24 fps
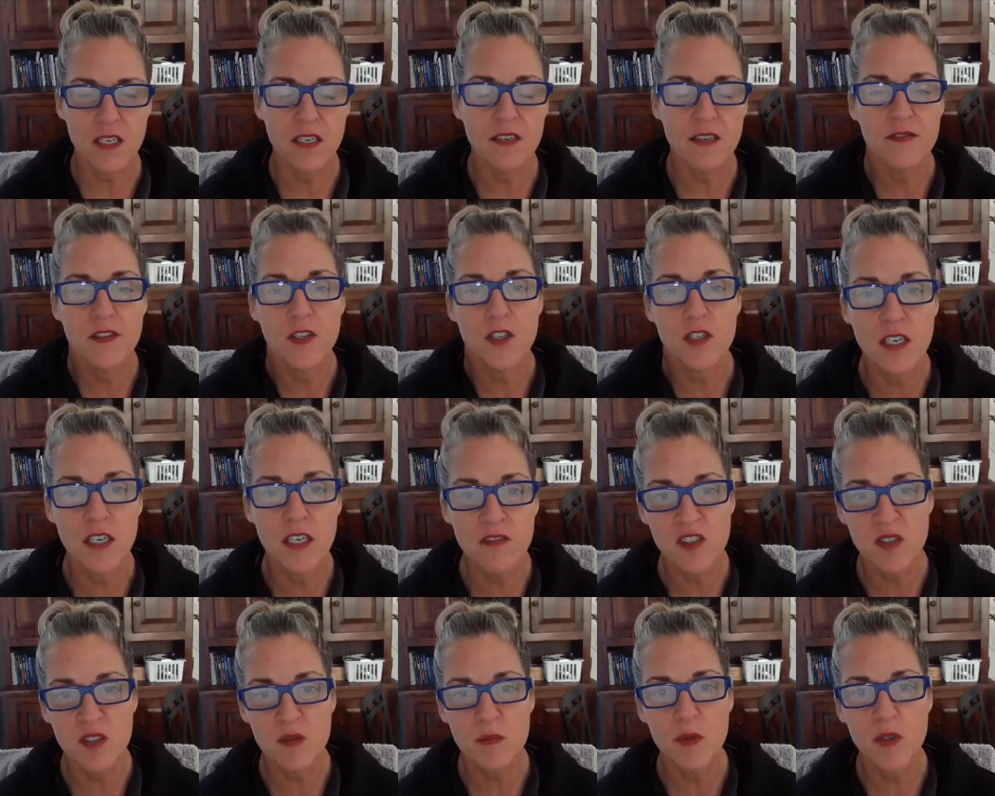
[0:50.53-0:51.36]
If you're
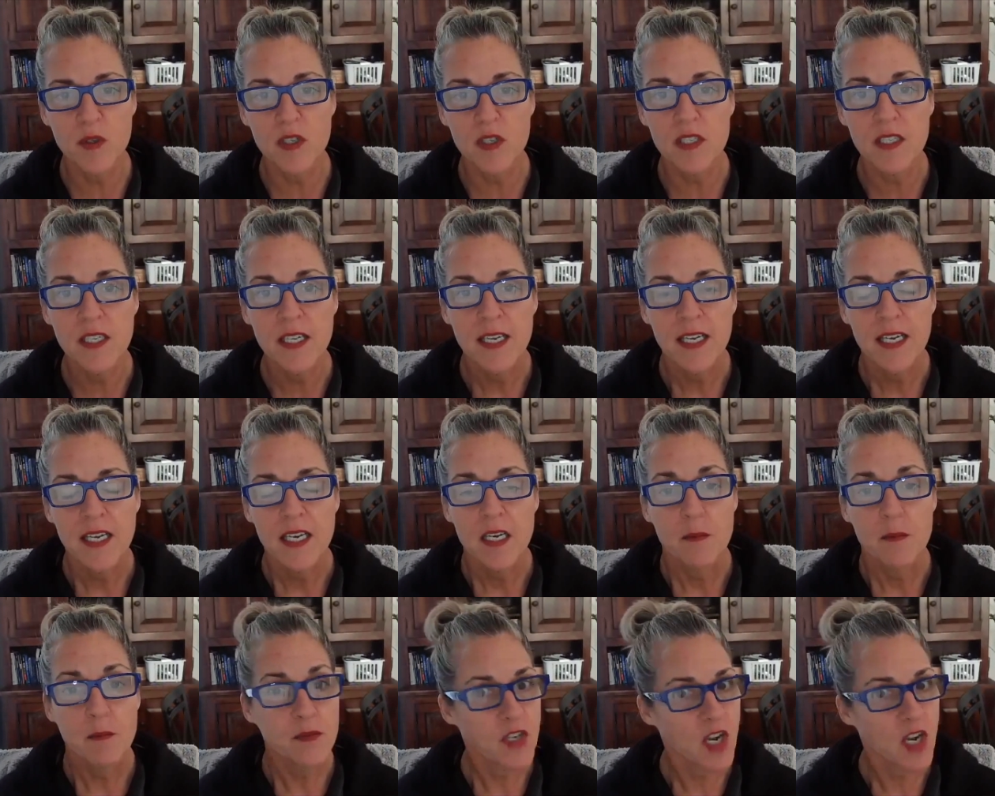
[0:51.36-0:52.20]
comfortable
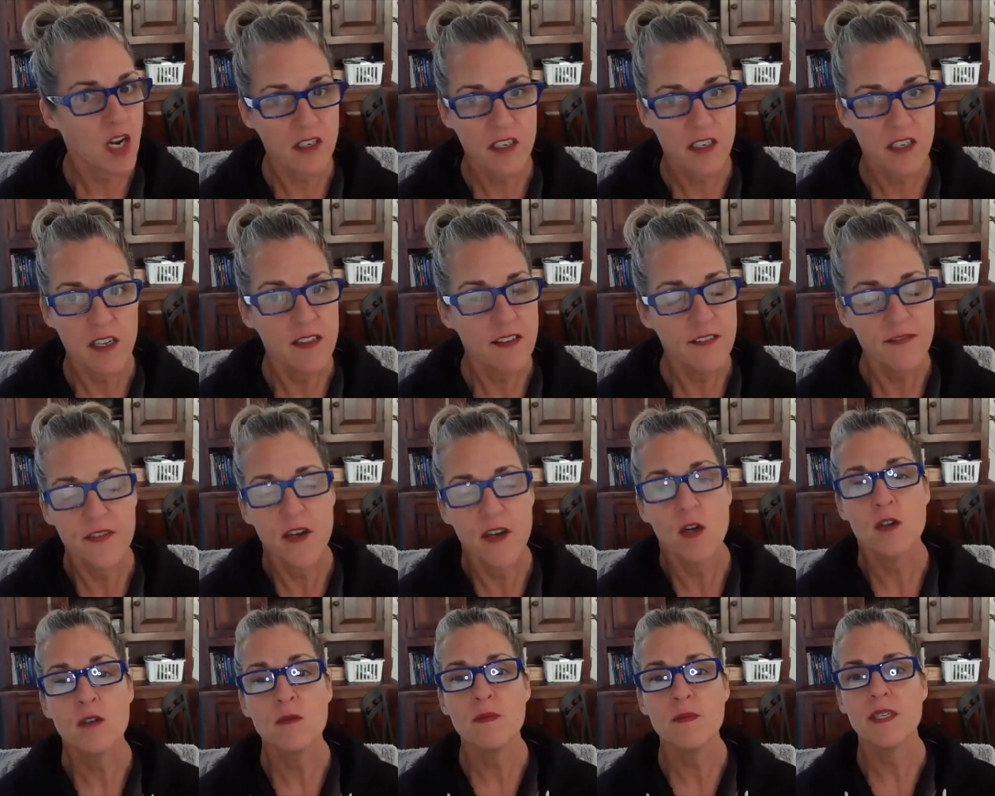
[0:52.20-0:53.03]
talking on the
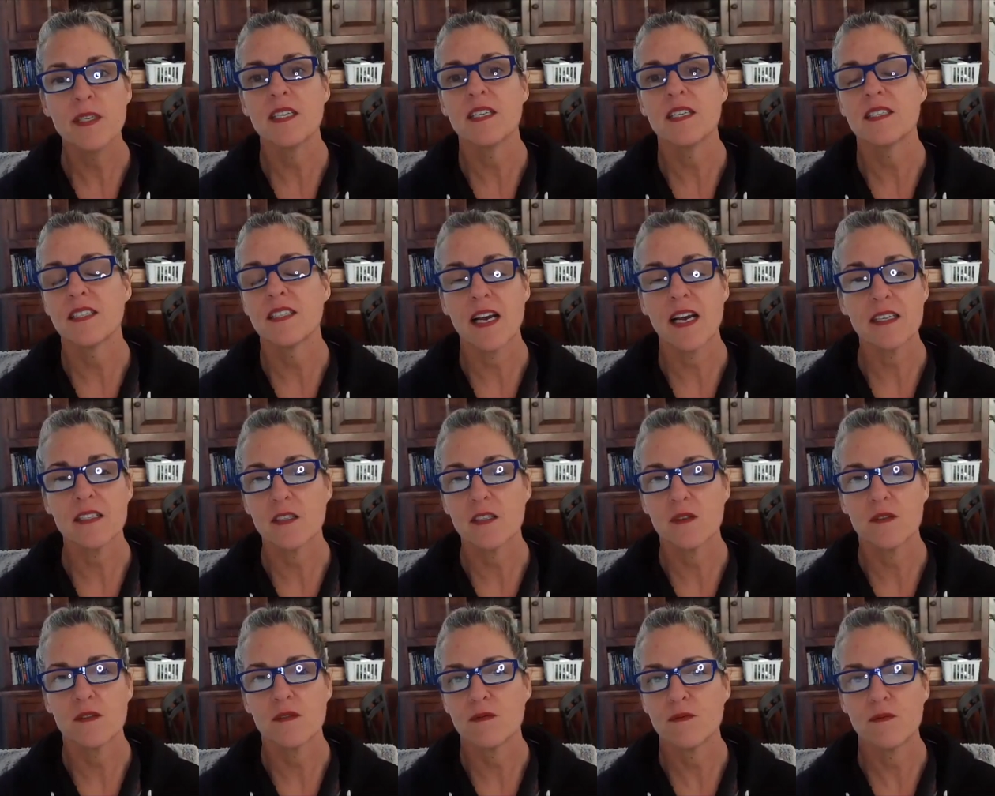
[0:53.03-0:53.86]
phone because
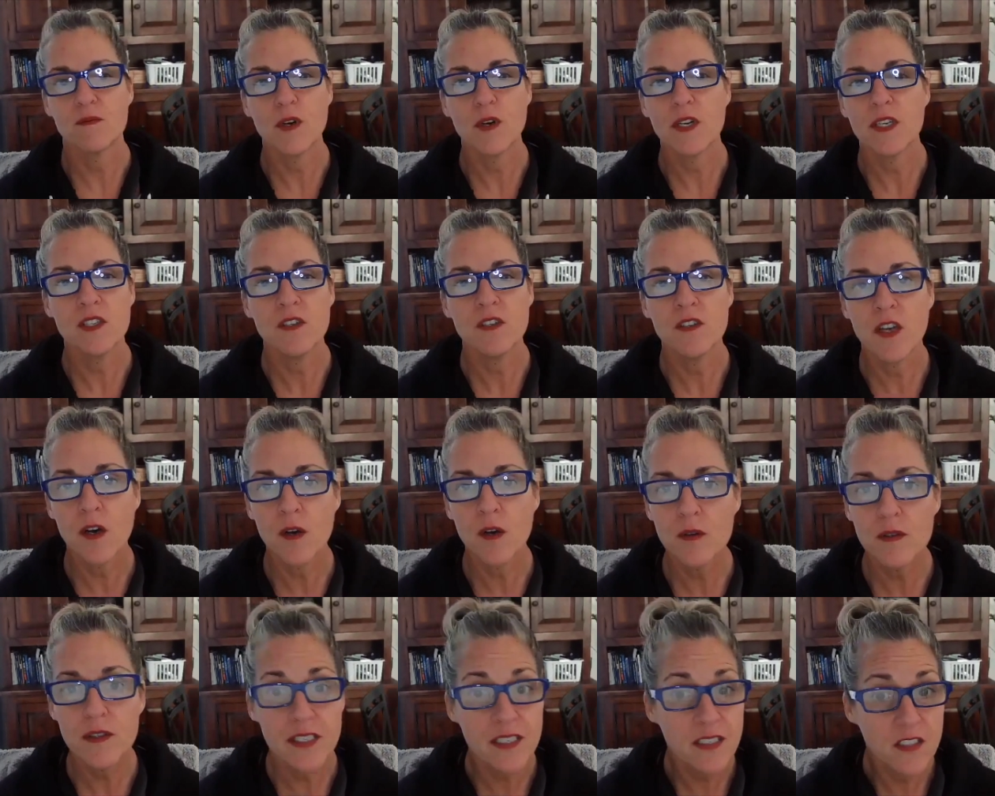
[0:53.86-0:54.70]
that's what you
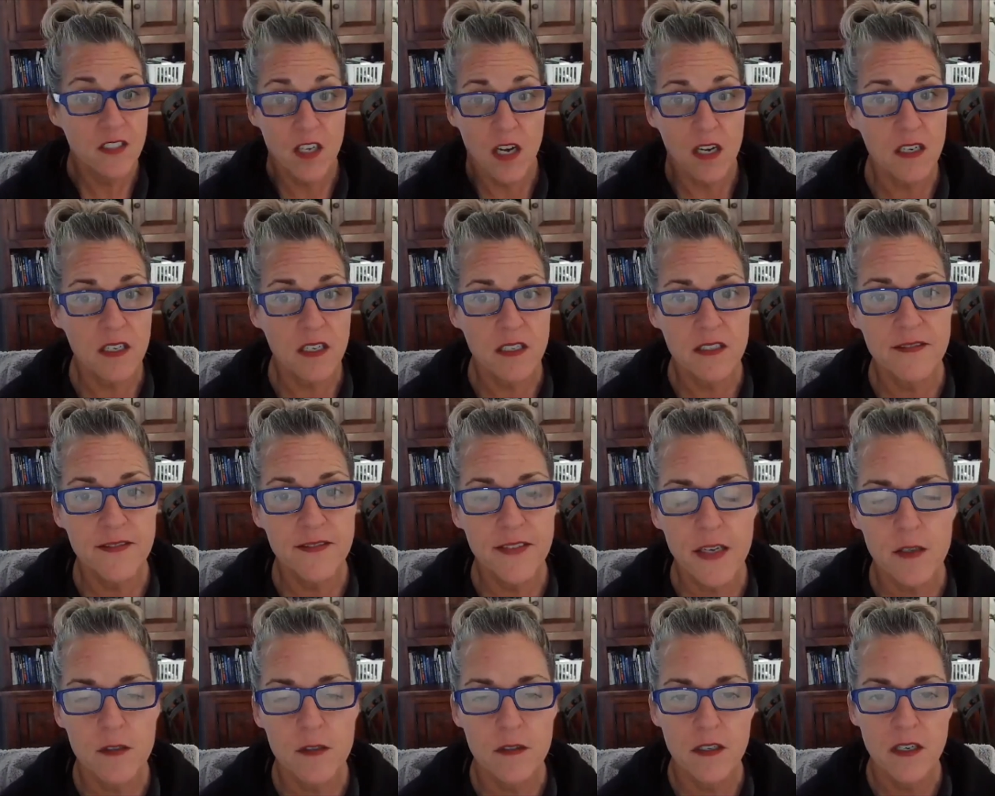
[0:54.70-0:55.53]
know, then talk on the
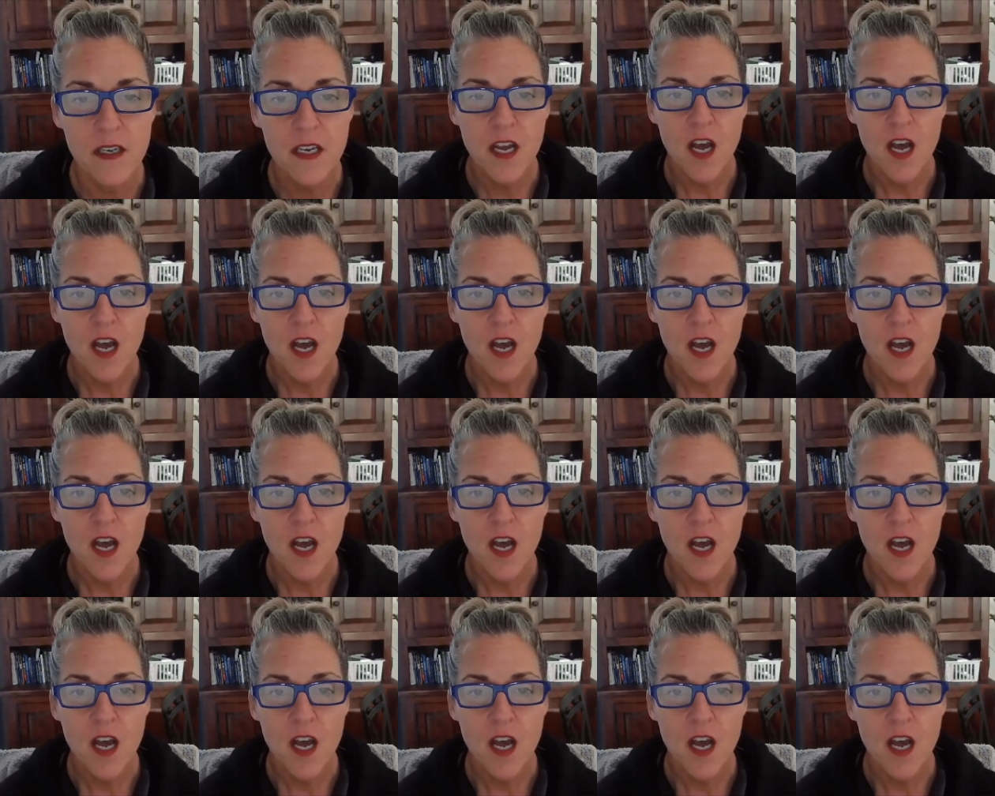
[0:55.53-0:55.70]
phone.